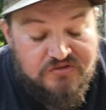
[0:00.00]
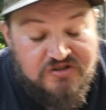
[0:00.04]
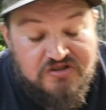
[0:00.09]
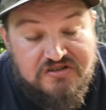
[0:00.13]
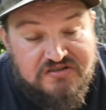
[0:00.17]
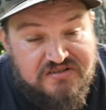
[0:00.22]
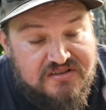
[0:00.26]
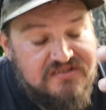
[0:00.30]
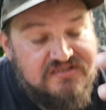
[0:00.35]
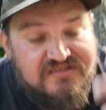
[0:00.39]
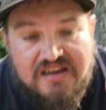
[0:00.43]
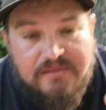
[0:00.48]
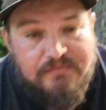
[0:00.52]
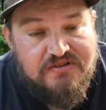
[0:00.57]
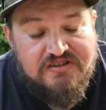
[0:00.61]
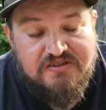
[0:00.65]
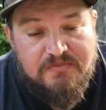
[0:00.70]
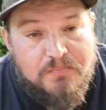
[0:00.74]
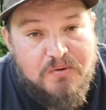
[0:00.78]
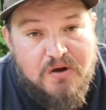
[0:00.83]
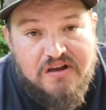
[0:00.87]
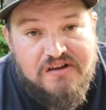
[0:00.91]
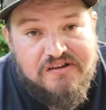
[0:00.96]
Just the same
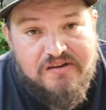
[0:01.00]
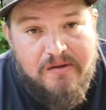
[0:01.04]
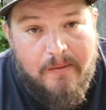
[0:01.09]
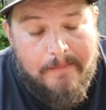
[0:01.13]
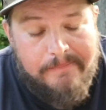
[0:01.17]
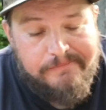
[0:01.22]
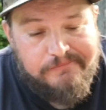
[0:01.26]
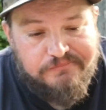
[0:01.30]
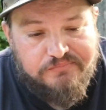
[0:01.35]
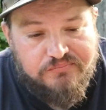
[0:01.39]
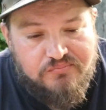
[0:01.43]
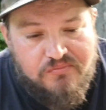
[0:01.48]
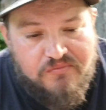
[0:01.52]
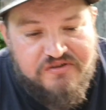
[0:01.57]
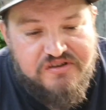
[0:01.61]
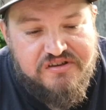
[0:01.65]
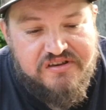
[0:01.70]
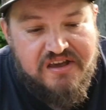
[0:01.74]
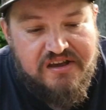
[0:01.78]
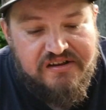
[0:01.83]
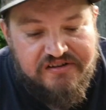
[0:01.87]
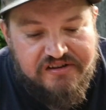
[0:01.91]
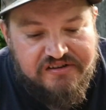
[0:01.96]
a pike.
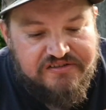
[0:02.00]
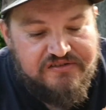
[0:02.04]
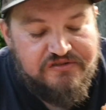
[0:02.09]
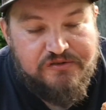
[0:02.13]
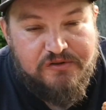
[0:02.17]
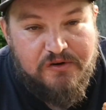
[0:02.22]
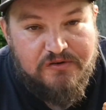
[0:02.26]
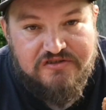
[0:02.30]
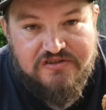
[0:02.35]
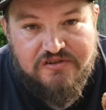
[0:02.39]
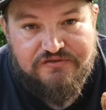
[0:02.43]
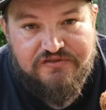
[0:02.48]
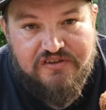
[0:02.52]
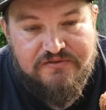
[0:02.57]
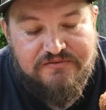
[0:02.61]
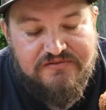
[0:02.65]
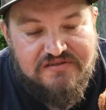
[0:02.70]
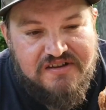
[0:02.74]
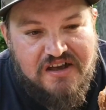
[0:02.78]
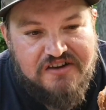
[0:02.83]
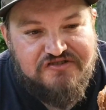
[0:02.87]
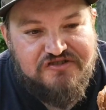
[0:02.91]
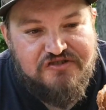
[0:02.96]
You can't eat the dorsal
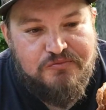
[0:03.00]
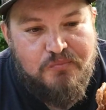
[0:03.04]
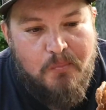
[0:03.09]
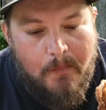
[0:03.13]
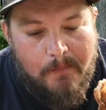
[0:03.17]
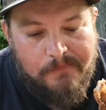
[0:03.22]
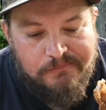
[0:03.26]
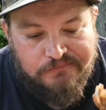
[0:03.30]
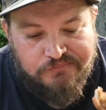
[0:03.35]
fin section.